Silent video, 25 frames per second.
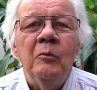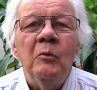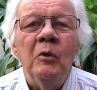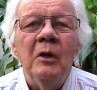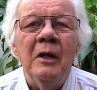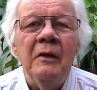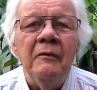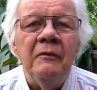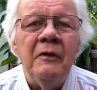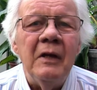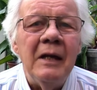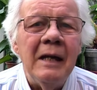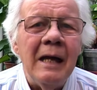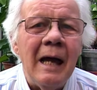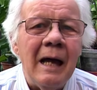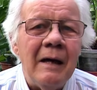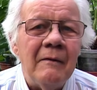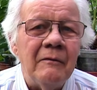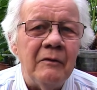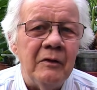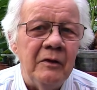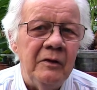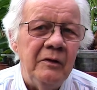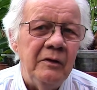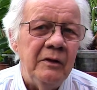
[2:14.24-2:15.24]
Well, if they
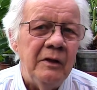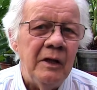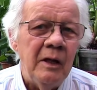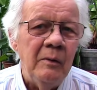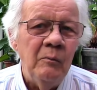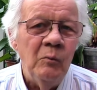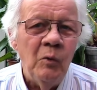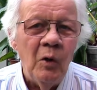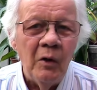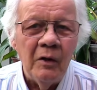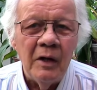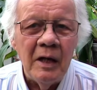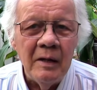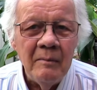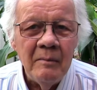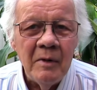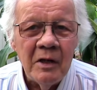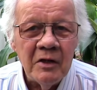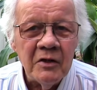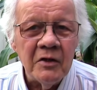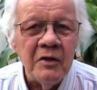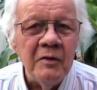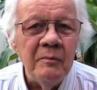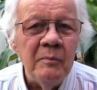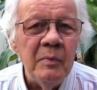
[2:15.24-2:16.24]
haven't, then what they
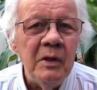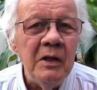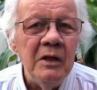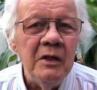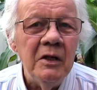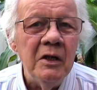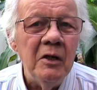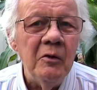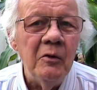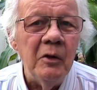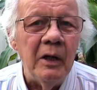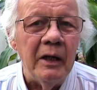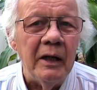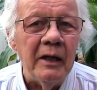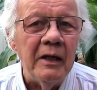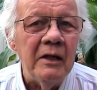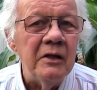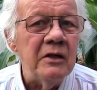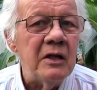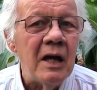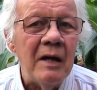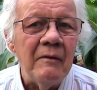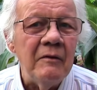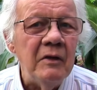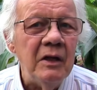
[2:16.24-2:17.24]
must have been doing
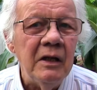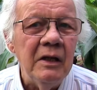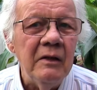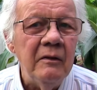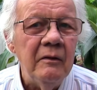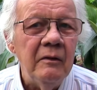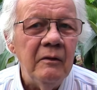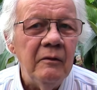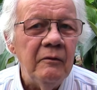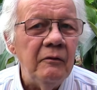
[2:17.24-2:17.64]
is having